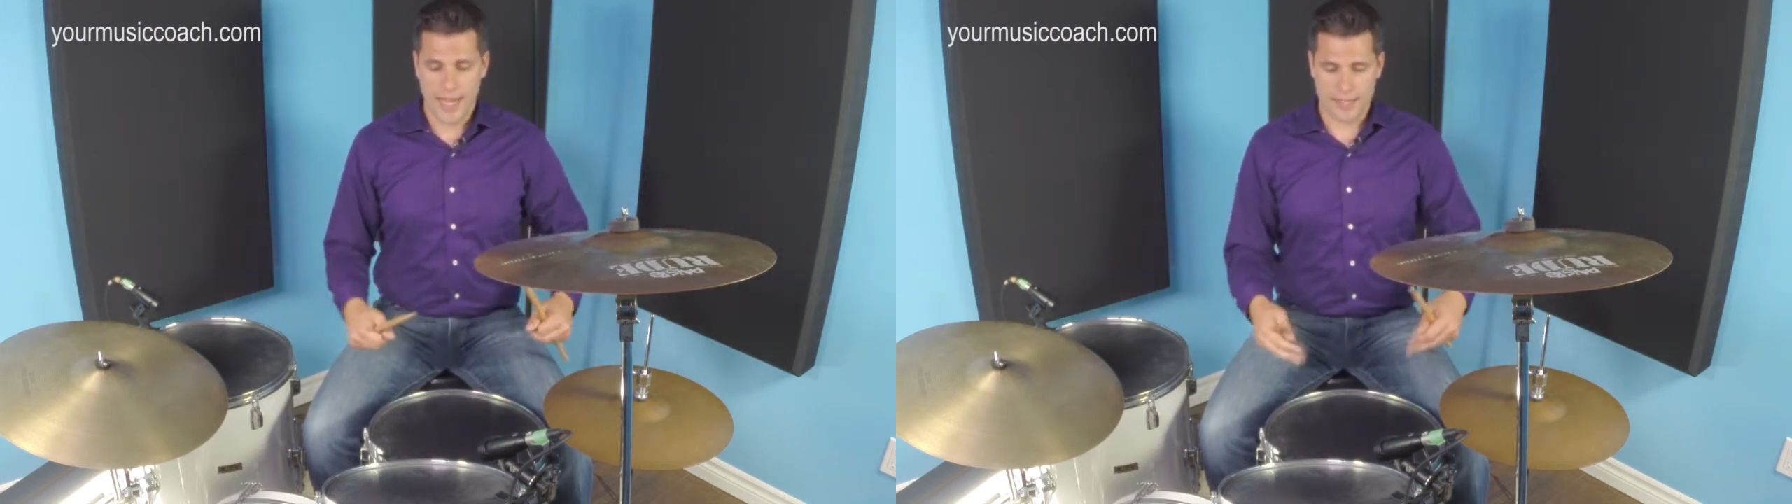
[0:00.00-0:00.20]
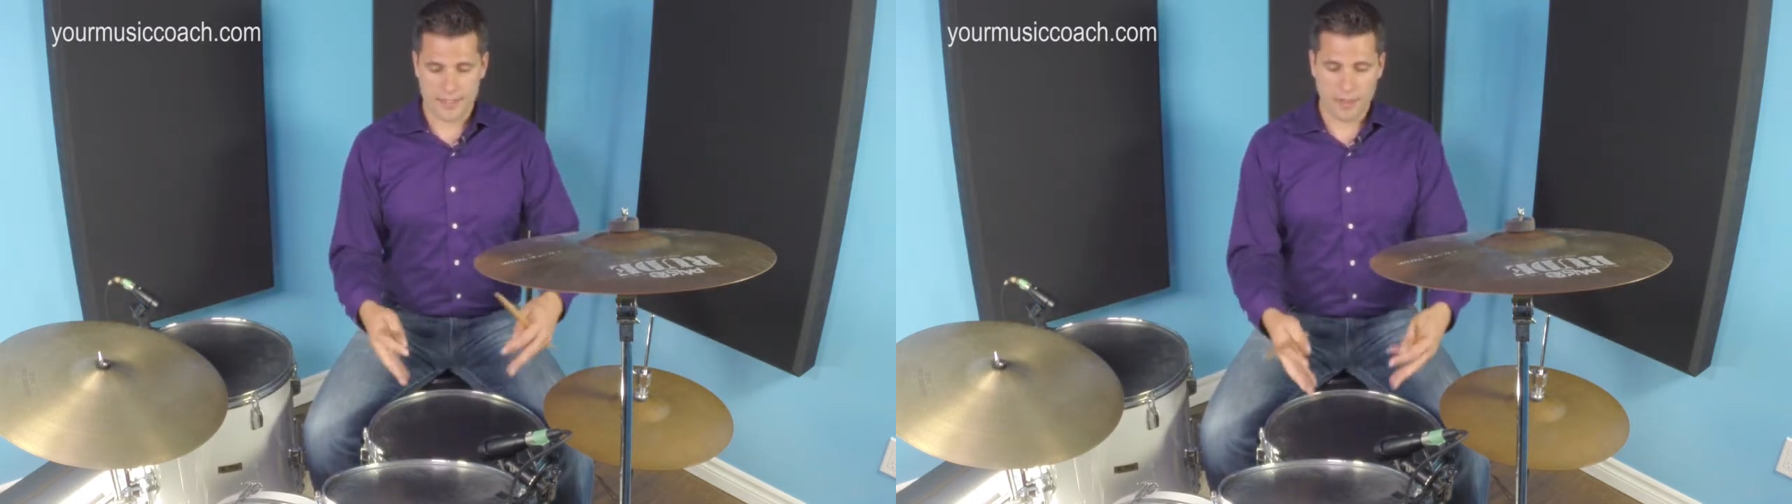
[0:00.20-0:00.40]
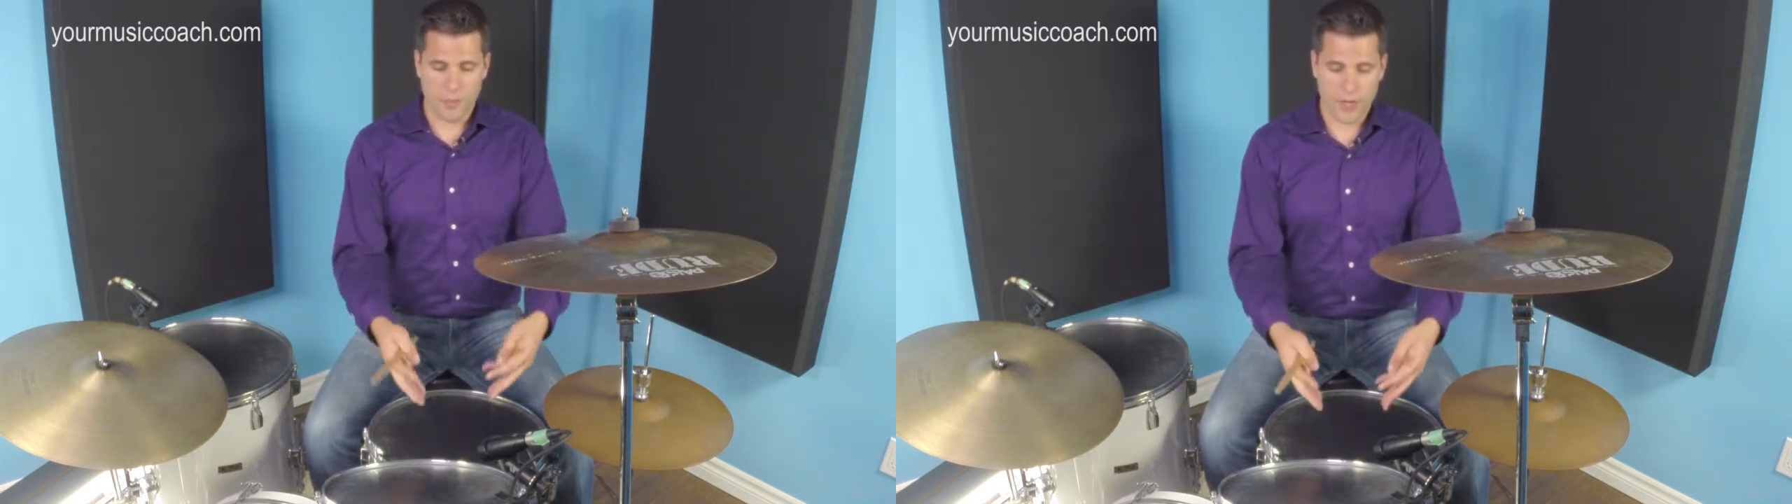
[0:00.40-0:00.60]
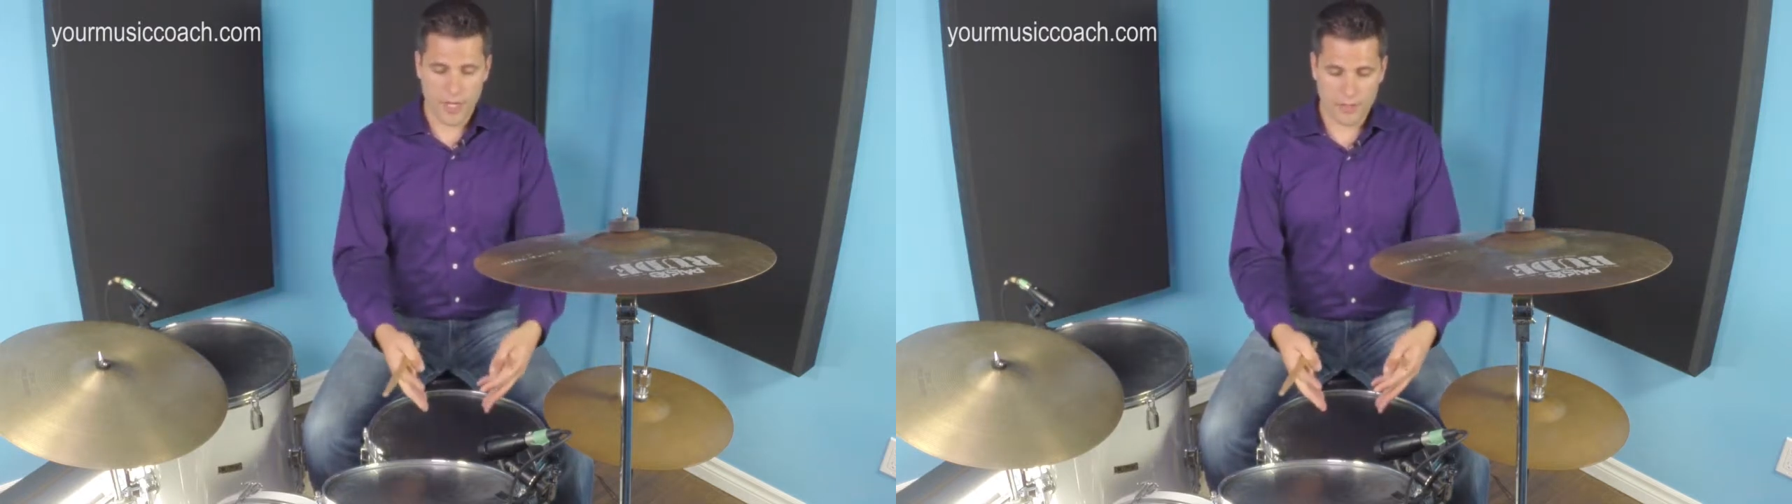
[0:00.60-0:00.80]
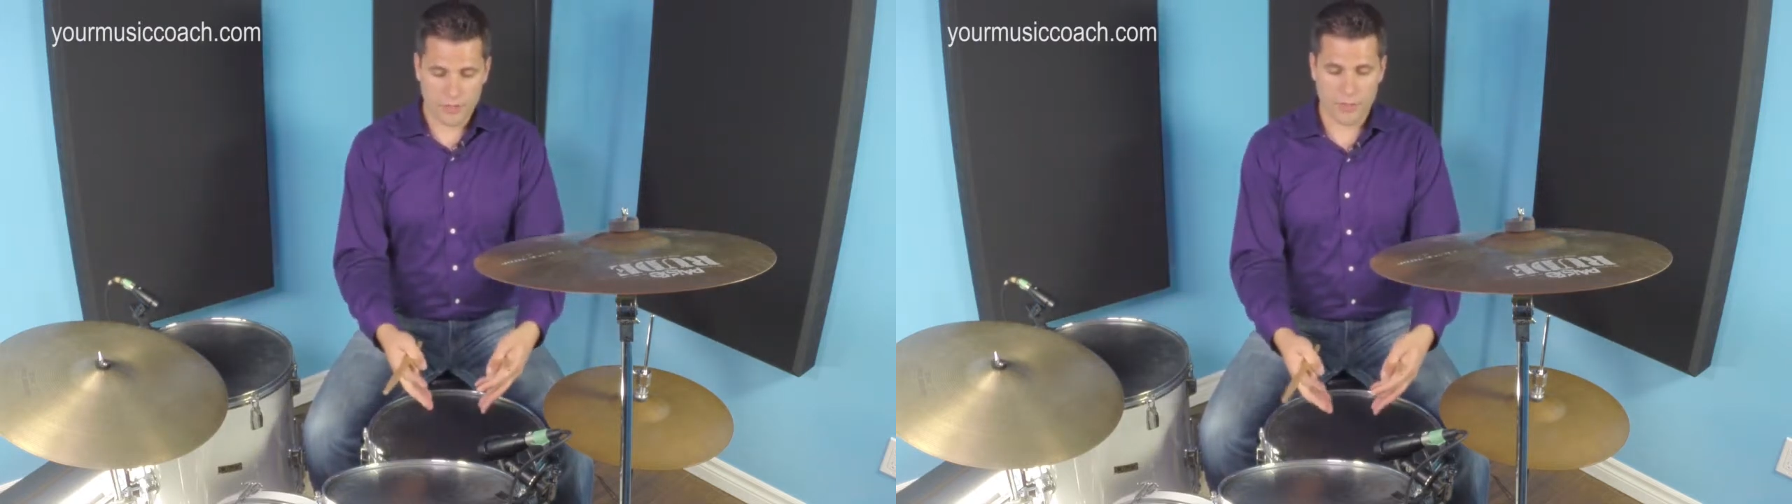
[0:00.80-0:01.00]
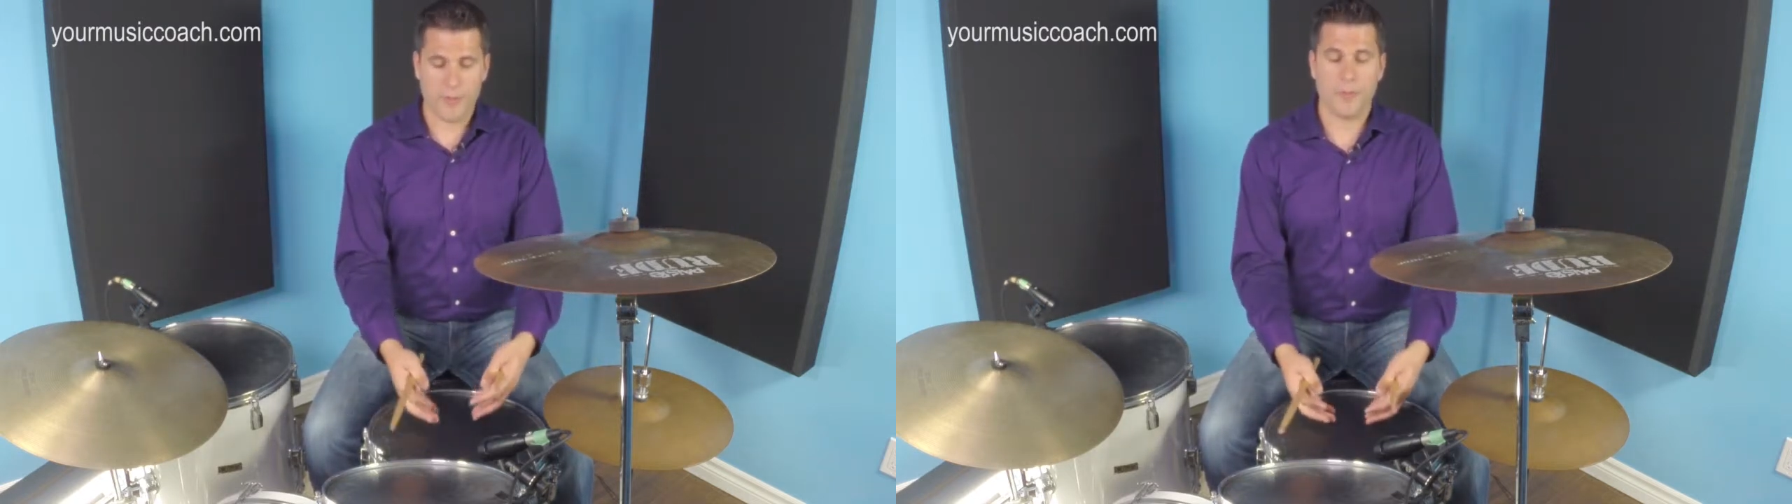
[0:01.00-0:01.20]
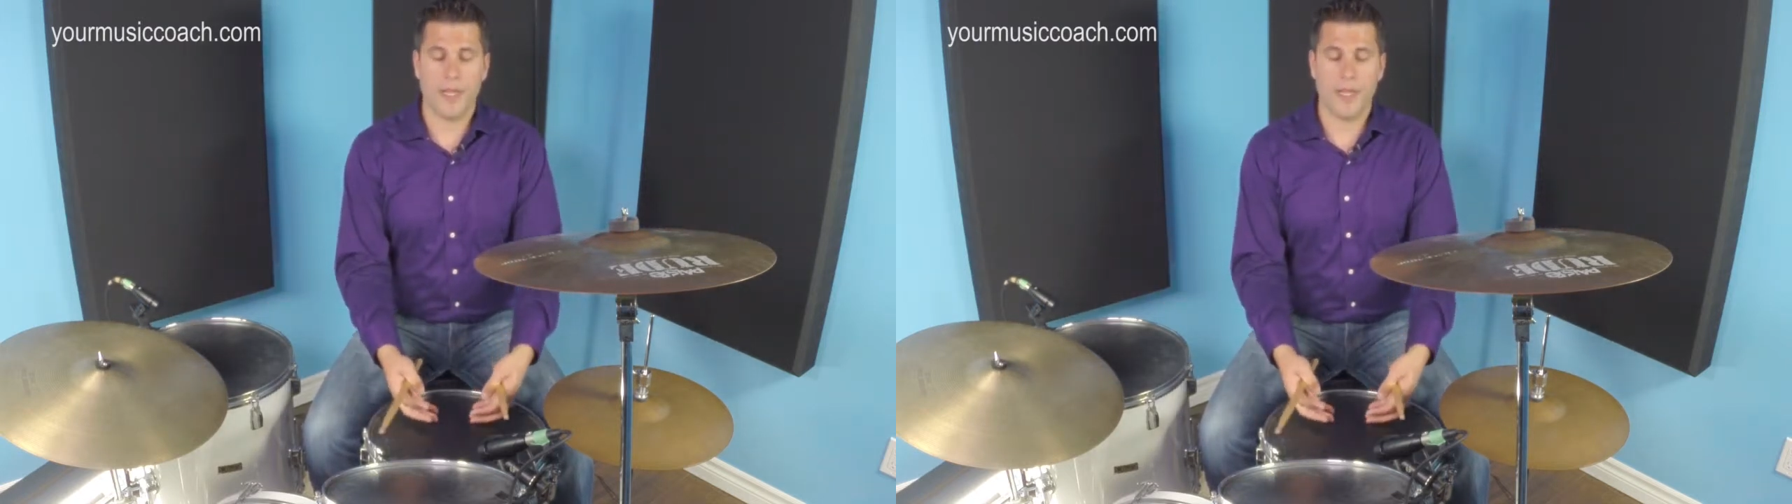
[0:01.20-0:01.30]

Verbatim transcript: And someone else would be